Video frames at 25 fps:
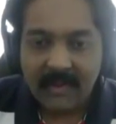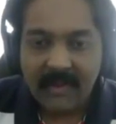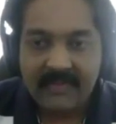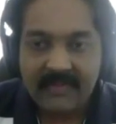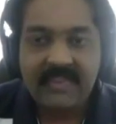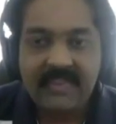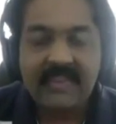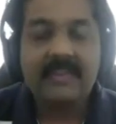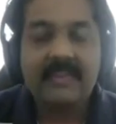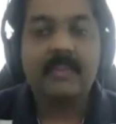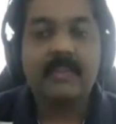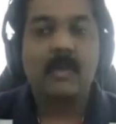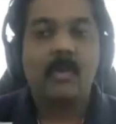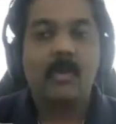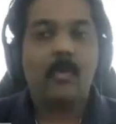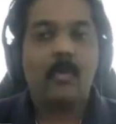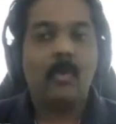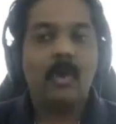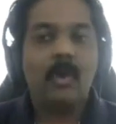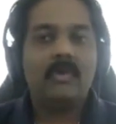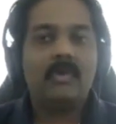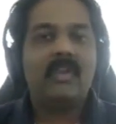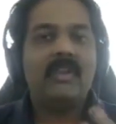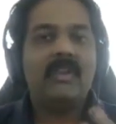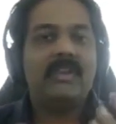and then
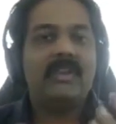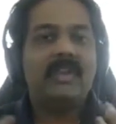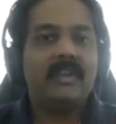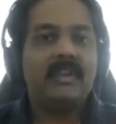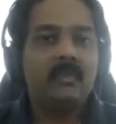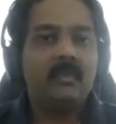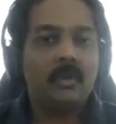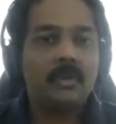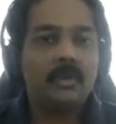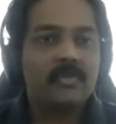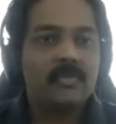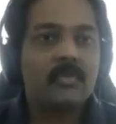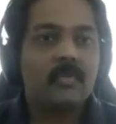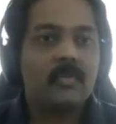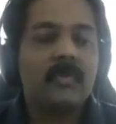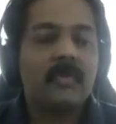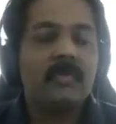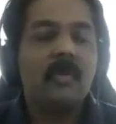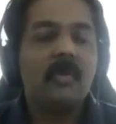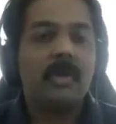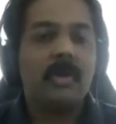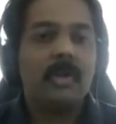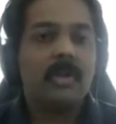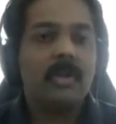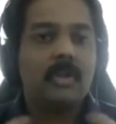what we did was we
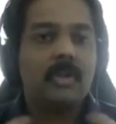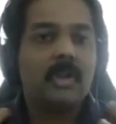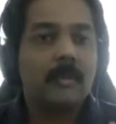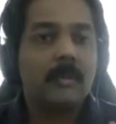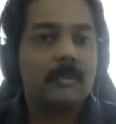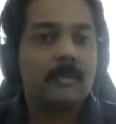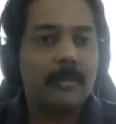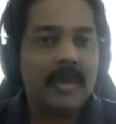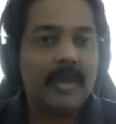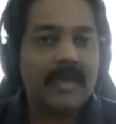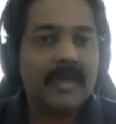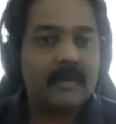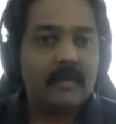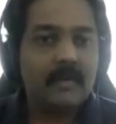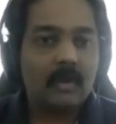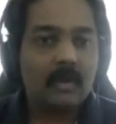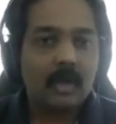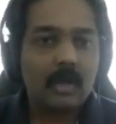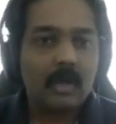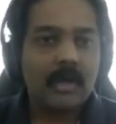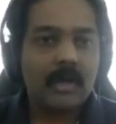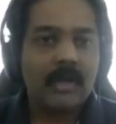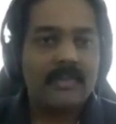wanted to compare